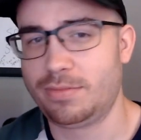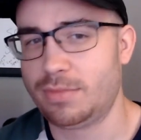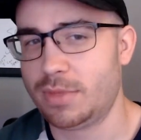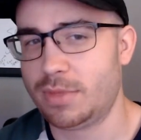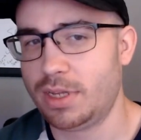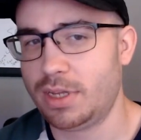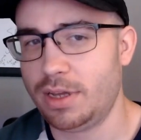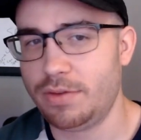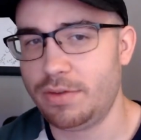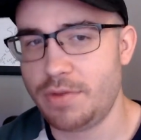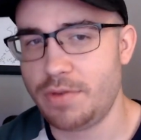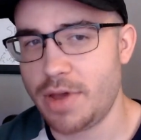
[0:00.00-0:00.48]

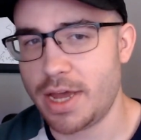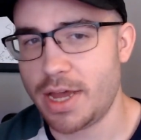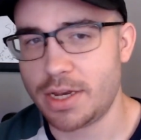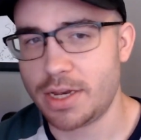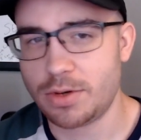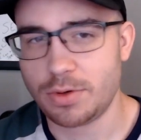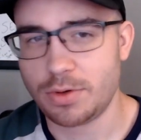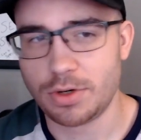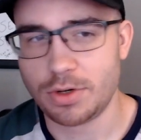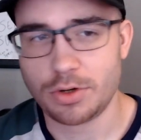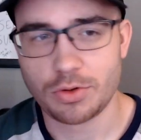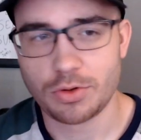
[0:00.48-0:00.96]
if you had
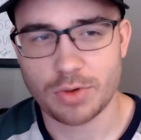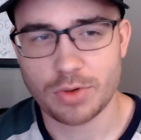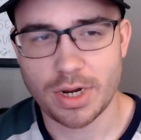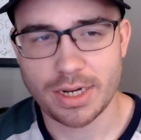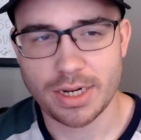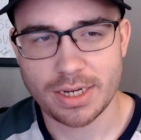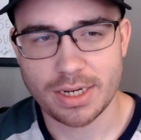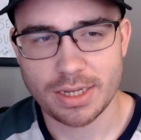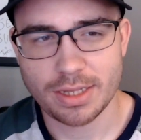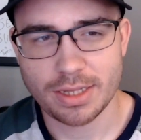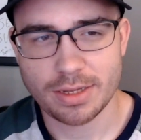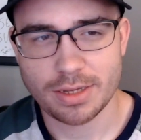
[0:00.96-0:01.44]
to
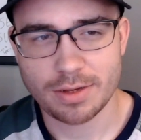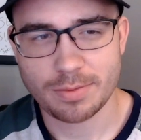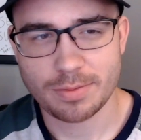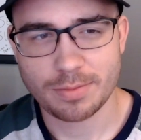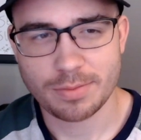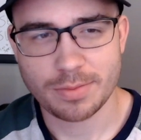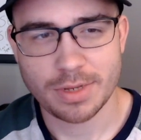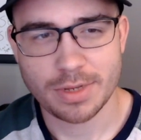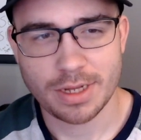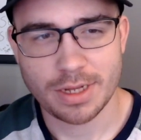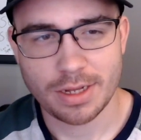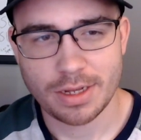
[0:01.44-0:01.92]
address
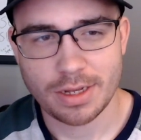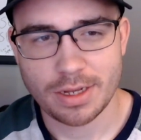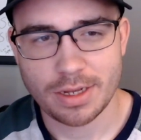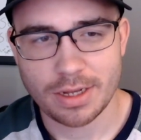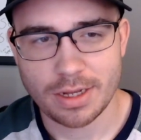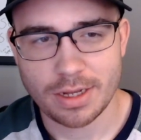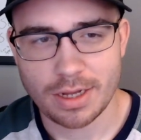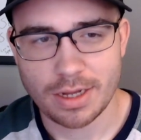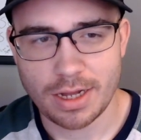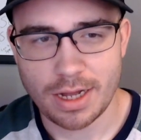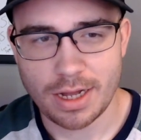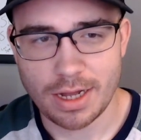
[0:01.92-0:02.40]
them,
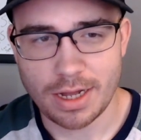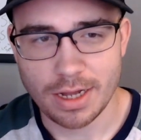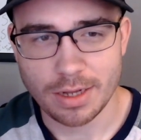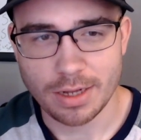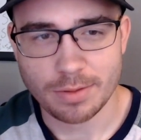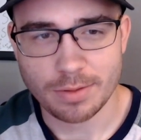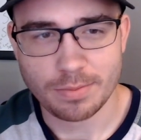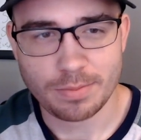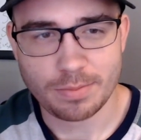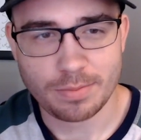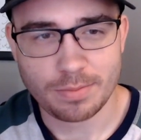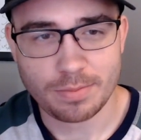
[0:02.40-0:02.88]
uh,
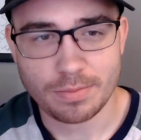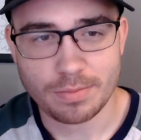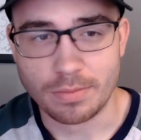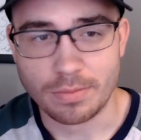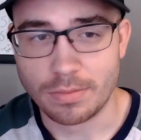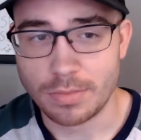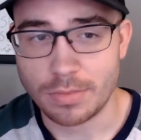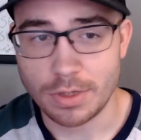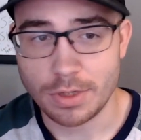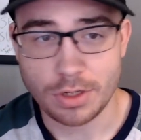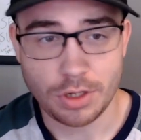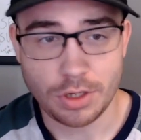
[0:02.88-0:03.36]

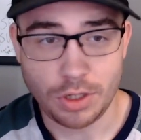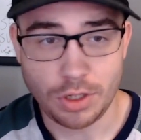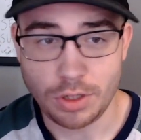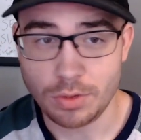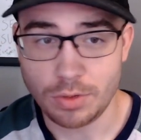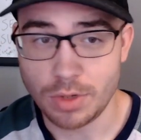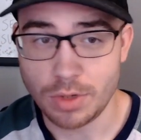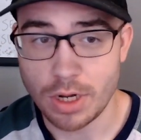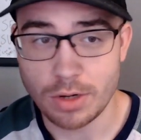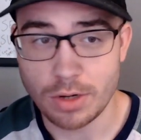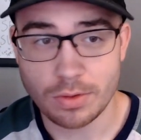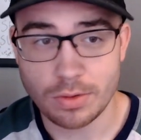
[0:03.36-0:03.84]
do
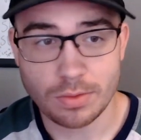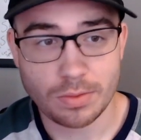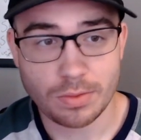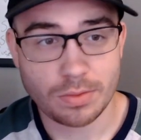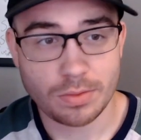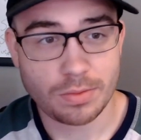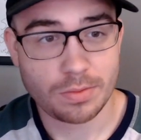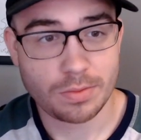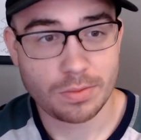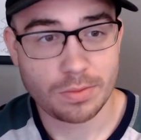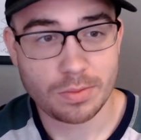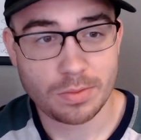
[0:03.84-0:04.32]
you
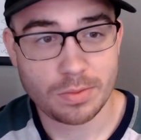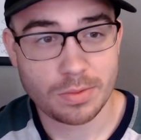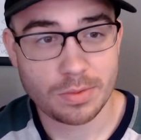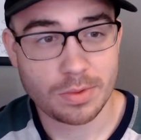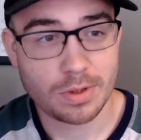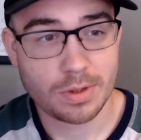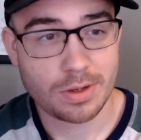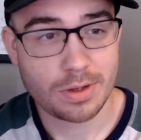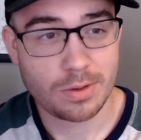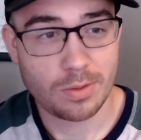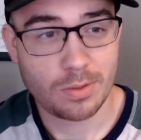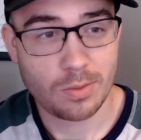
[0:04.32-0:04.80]
know
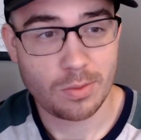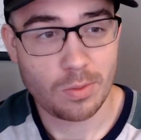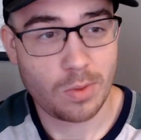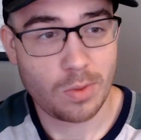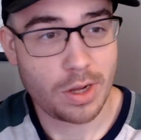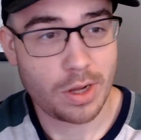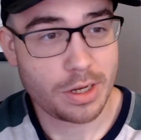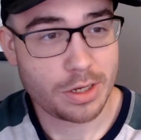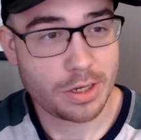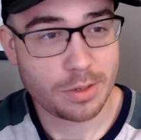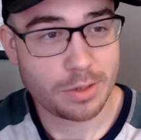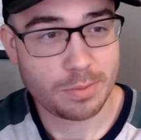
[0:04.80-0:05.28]

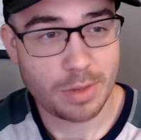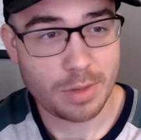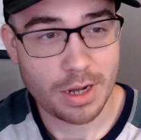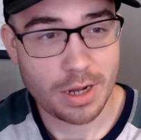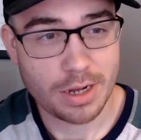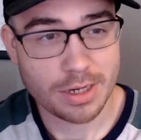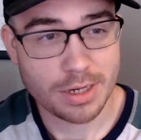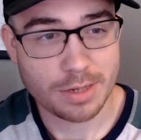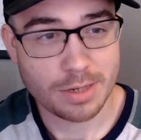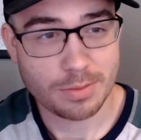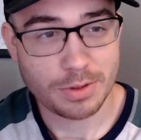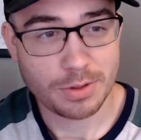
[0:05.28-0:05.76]
what could
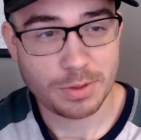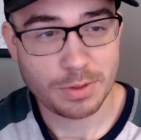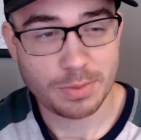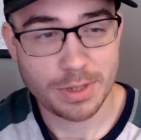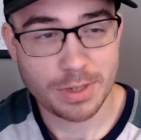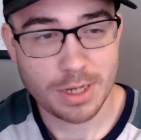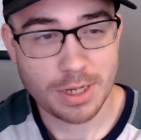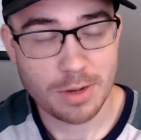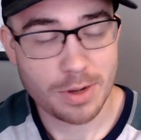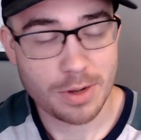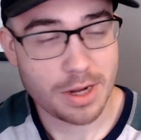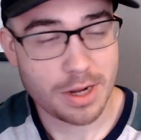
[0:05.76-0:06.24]
possibly be
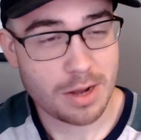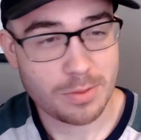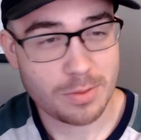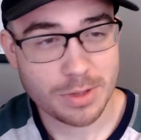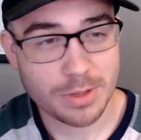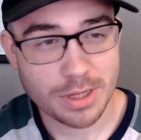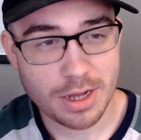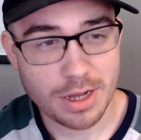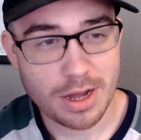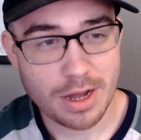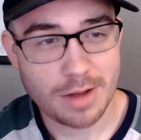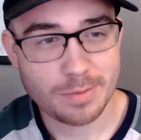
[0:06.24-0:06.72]
going on
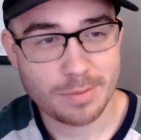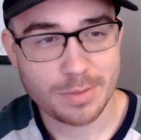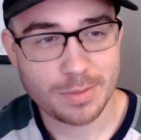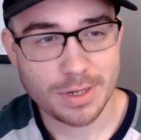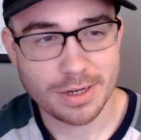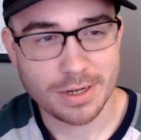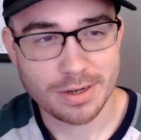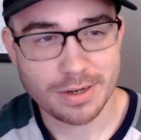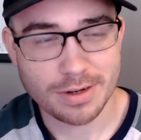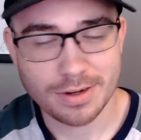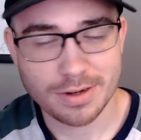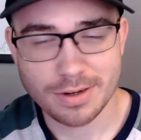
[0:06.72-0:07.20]
with
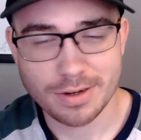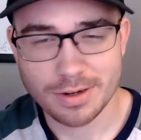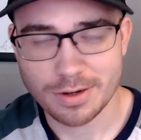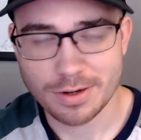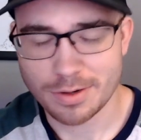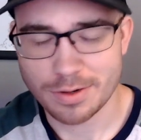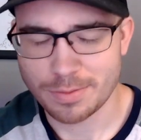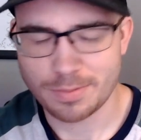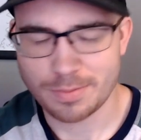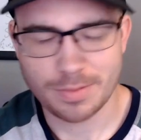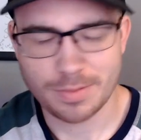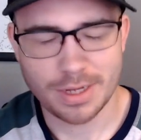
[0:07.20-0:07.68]
Compton?
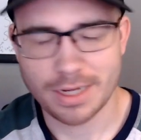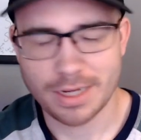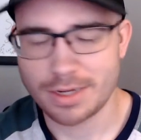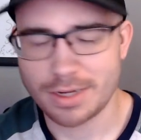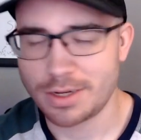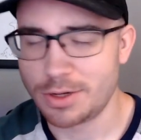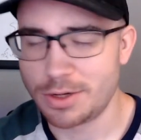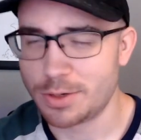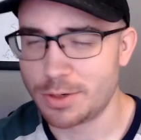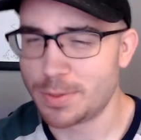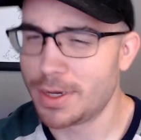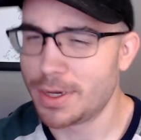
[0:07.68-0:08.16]
Or,
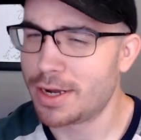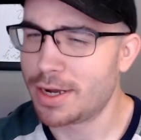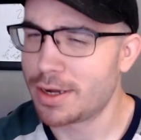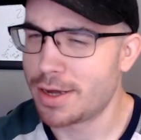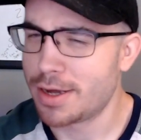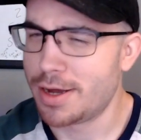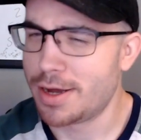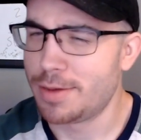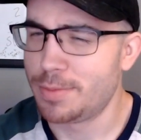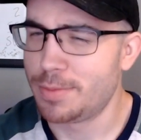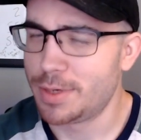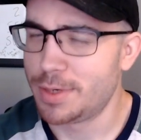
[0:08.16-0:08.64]
excuse me, not
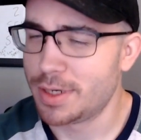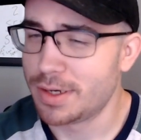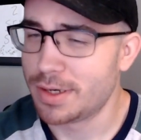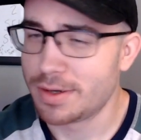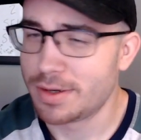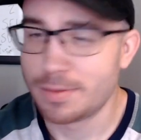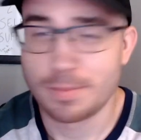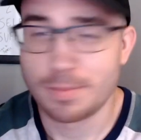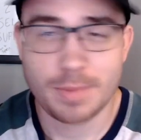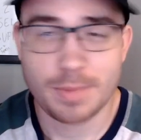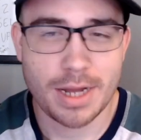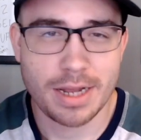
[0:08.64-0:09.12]
Compton,
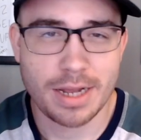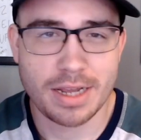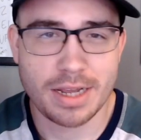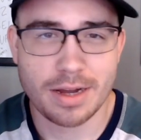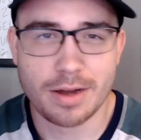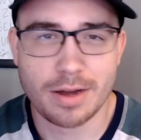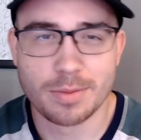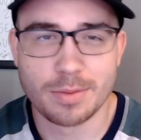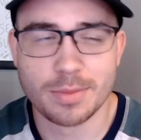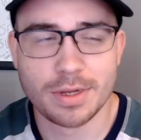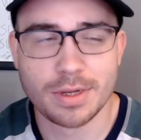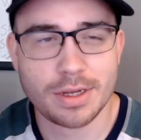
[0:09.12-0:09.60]
PyCom.